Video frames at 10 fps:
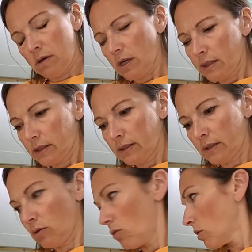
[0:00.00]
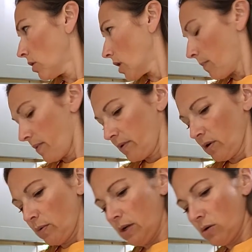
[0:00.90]
Guess I said a 1/4 cup. I
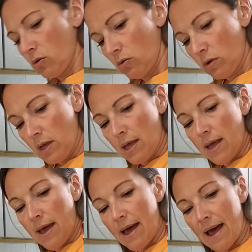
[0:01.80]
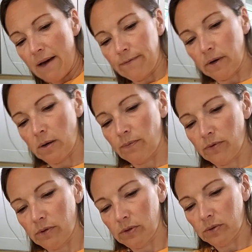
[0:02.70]
think we need a whole 1/2 cup for
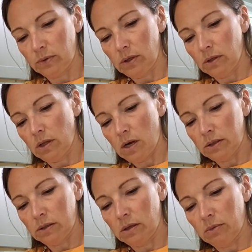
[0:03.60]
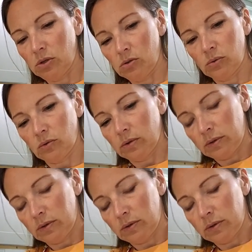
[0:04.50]
this. We need lots of lemon juice for this.